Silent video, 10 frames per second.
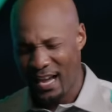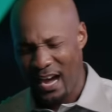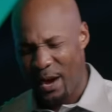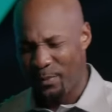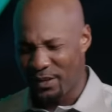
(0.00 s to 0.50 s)

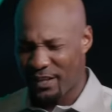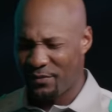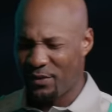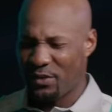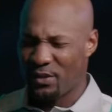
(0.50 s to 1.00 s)
I'm going to
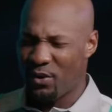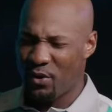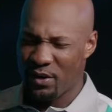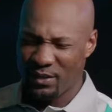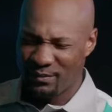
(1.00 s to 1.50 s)
give you the
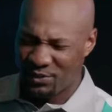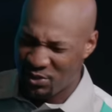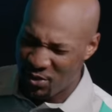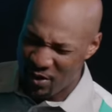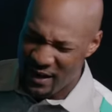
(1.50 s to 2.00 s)
oil of
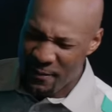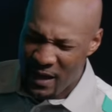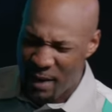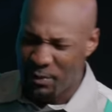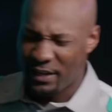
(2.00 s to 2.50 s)
joy.
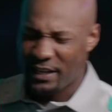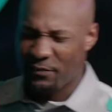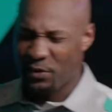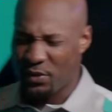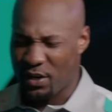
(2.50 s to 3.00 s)
I'm going to
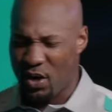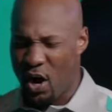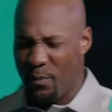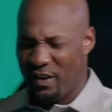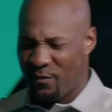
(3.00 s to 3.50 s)
give you the
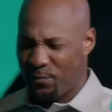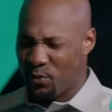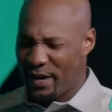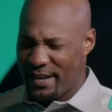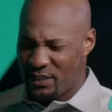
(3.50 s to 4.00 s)
garment of
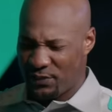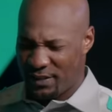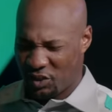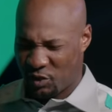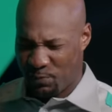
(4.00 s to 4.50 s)
praise for
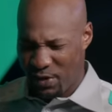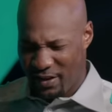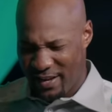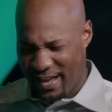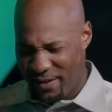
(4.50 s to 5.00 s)
the spirit
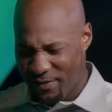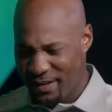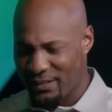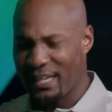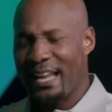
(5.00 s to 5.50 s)
of
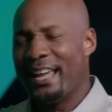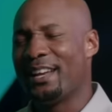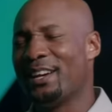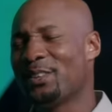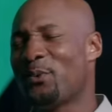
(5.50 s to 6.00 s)
heaviness.
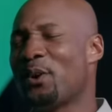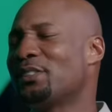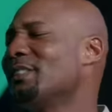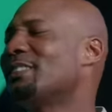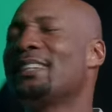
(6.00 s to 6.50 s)
In other words,
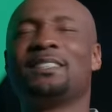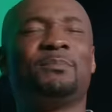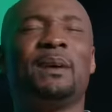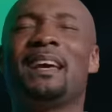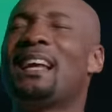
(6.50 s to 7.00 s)
he says,
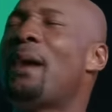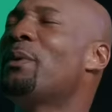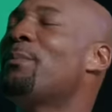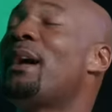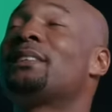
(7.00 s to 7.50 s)
Man, I'm
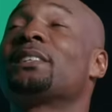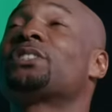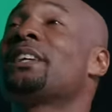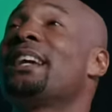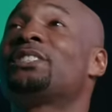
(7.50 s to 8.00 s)
about to
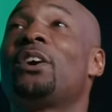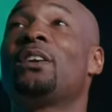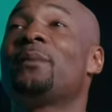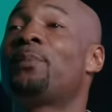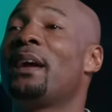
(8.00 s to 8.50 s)
exchange all
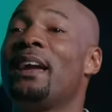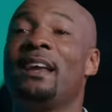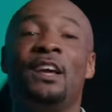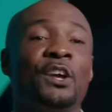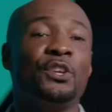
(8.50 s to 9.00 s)
that pain.